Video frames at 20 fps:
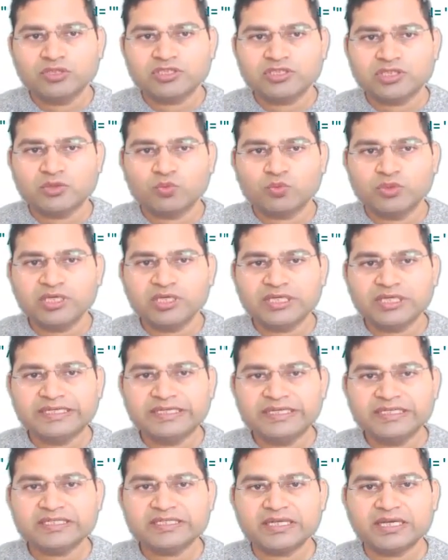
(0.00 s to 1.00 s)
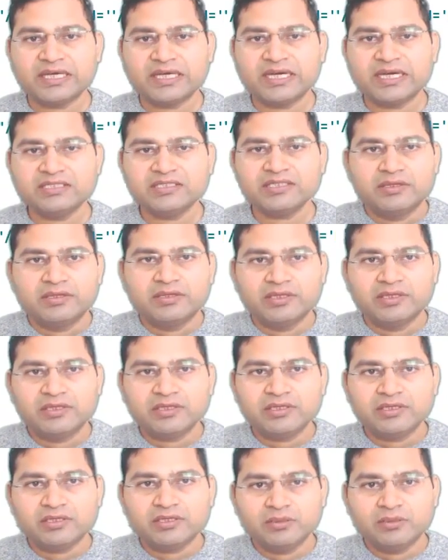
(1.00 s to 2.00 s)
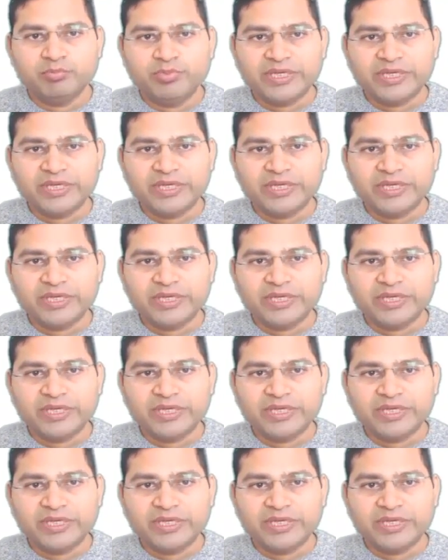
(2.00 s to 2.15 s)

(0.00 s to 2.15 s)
is it will initialize the